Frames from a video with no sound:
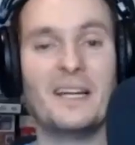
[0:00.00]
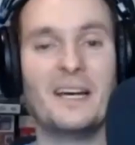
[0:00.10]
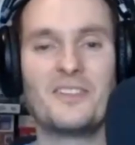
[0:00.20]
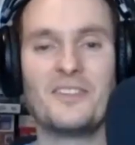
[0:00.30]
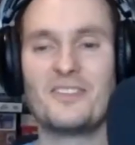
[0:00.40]
And
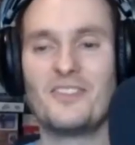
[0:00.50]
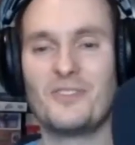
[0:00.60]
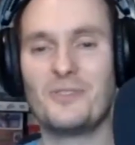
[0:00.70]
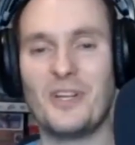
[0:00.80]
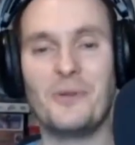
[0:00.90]
I just,
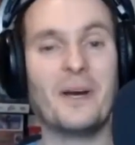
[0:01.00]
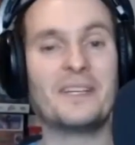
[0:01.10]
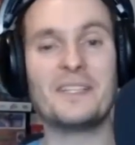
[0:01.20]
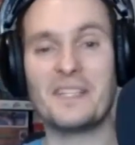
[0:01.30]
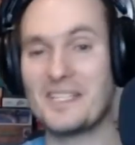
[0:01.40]
just to tell you,
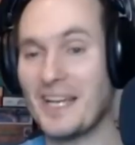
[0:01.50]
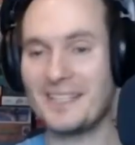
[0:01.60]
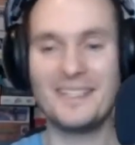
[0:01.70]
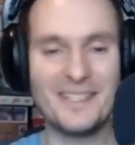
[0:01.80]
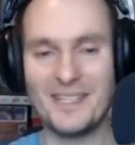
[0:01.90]
I did
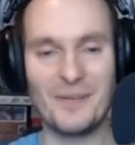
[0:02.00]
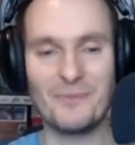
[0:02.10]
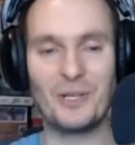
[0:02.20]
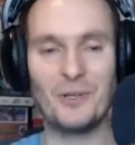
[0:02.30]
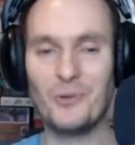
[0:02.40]
exactly the
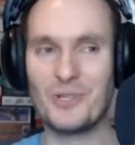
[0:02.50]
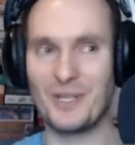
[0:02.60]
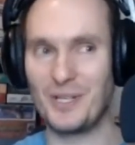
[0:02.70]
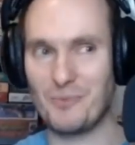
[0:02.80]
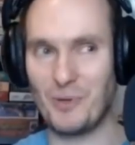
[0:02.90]
same with
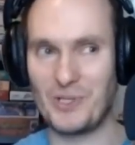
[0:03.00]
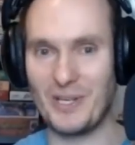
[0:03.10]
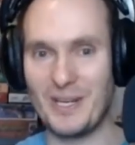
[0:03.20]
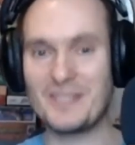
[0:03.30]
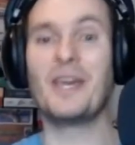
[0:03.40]
Luke's English
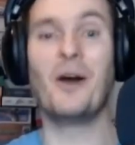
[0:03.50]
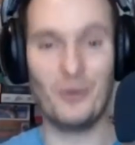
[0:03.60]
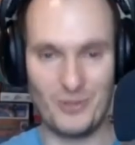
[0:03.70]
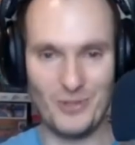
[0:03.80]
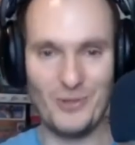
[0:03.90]
Podcast. I
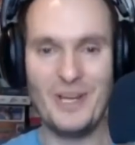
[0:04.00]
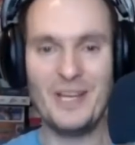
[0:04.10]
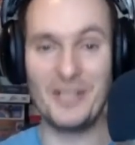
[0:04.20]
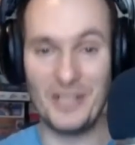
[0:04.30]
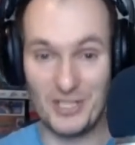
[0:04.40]
also
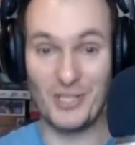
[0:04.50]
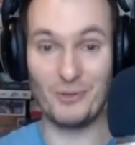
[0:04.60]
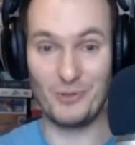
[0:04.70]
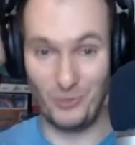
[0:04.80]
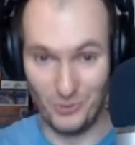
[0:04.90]
reached
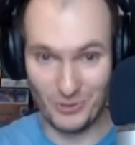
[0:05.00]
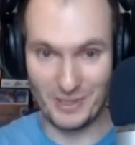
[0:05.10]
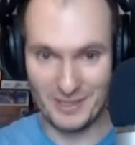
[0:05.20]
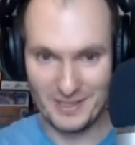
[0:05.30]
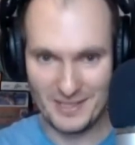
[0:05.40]
out to
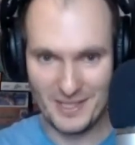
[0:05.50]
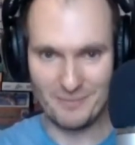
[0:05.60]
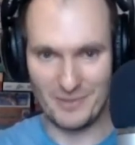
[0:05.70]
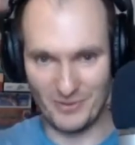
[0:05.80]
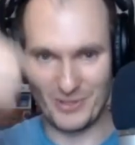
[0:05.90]
Luke
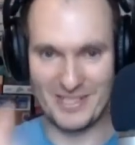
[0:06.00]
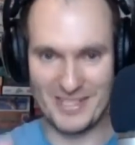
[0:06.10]
before